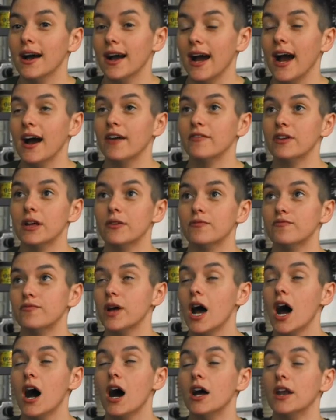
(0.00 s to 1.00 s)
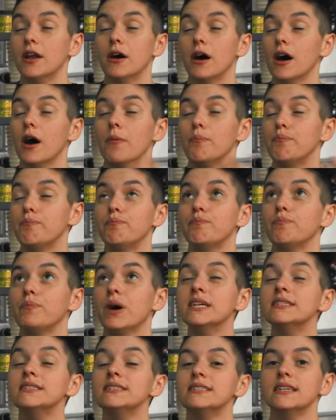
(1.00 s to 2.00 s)
have an
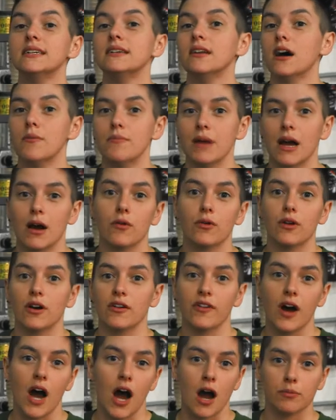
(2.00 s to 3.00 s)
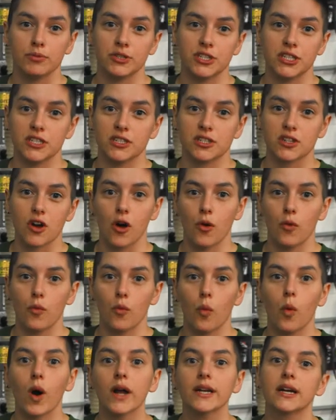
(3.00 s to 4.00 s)
abundant amount of options
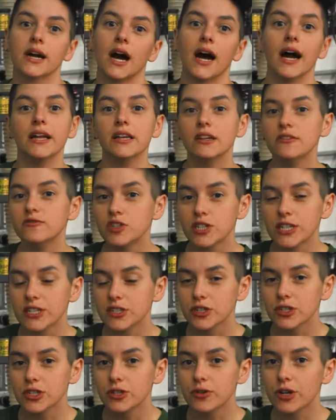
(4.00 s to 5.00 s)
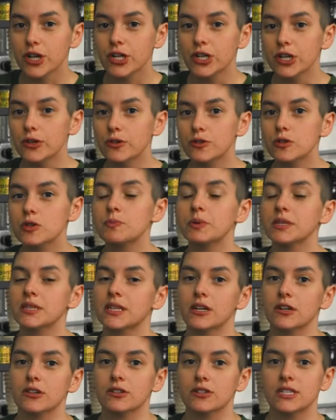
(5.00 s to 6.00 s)
on what kind of chisel you can use, but
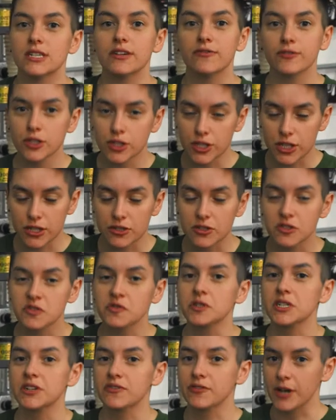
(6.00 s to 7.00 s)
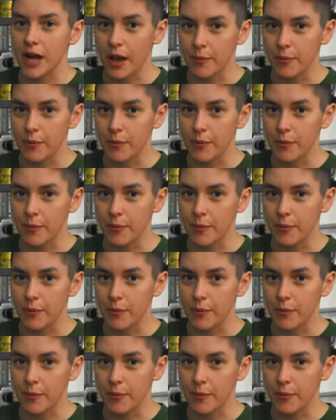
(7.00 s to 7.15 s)
there's different chisels for different